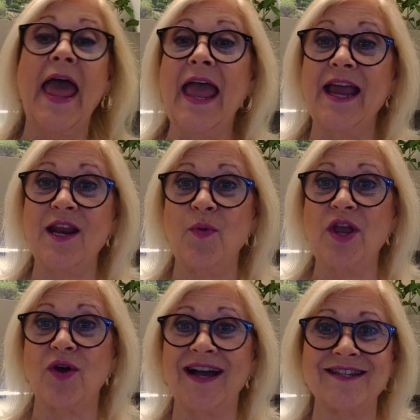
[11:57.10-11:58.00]
Anyway, you
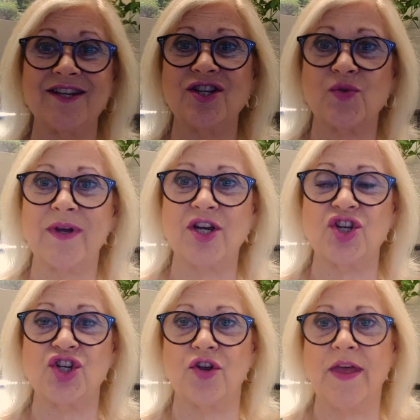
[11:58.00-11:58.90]
guys, I just wanted to
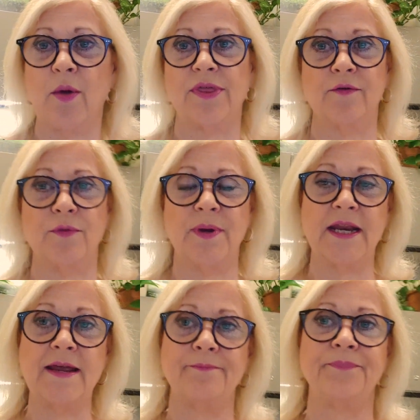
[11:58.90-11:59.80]
share that with
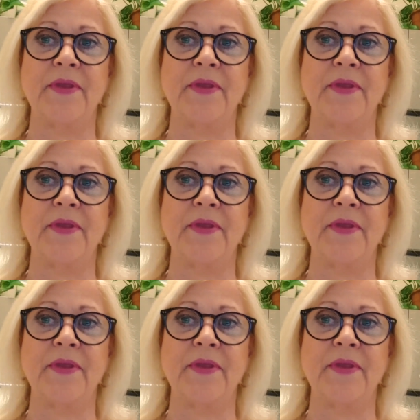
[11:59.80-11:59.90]
everybody.